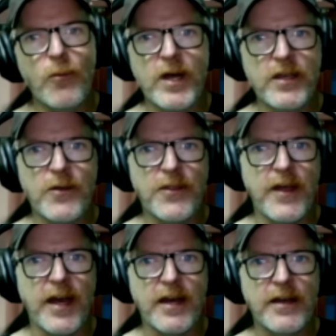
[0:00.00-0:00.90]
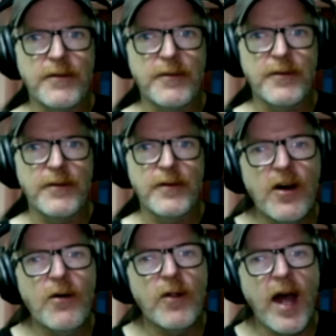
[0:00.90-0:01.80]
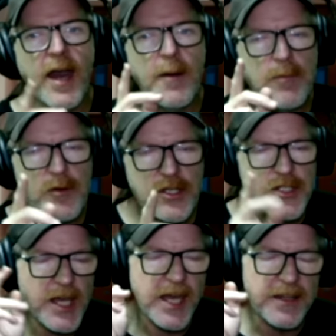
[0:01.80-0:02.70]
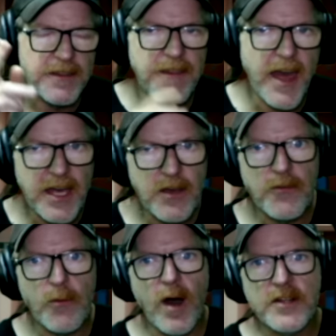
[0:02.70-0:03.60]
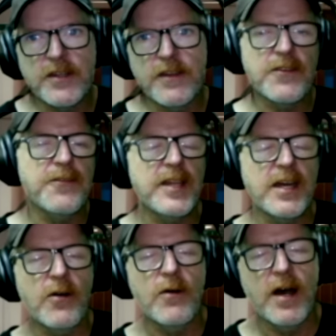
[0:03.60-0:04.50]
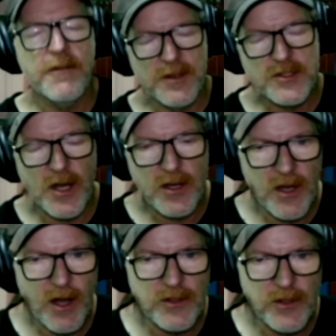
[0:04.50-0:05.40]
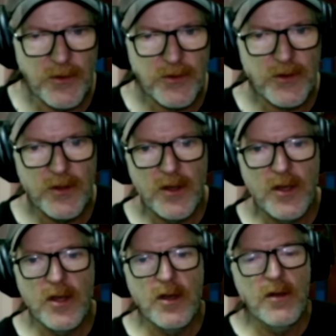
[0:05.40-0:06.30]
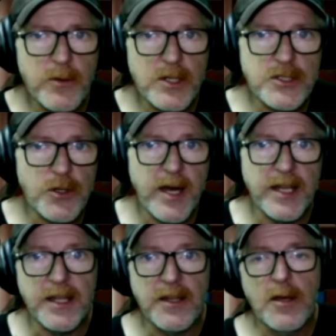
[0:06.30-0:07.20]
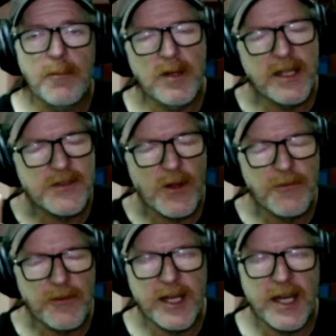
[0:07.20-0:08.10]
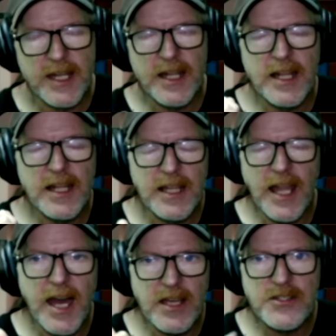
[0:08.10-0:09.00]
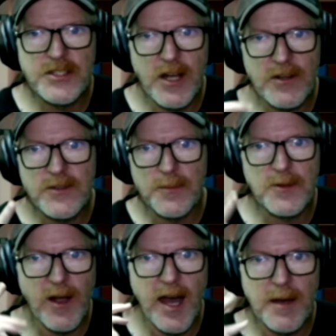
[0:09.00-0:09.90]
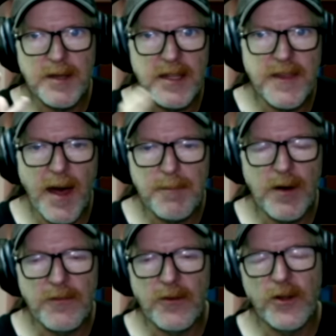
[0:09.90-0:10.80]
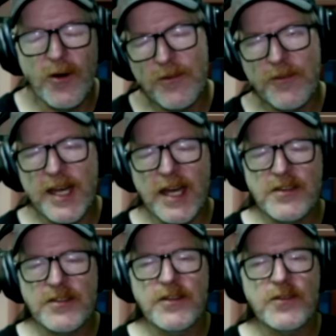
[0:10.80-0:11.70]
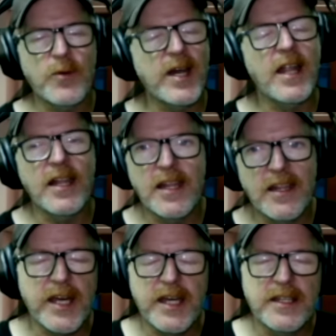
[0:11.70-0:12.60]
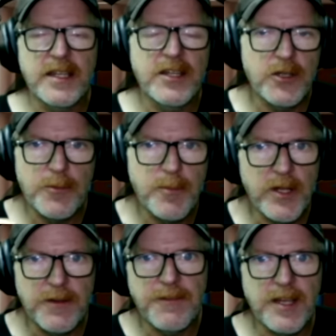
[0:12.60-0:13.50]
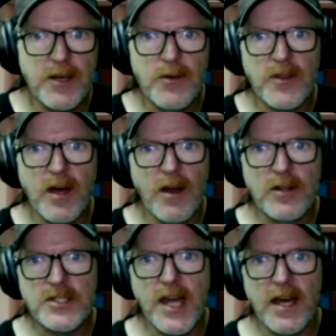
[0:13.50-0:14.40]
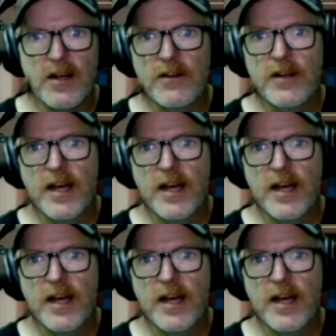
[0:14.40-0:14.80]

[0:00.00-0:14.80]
Comment what you think. As a final note, I appreciate and thank you for watching this video of the Junkyard News. I hope you enjoyed it. Please don't forget, like, share, subscribe, hit that bell for notifications. We're going to continue to put in videos on our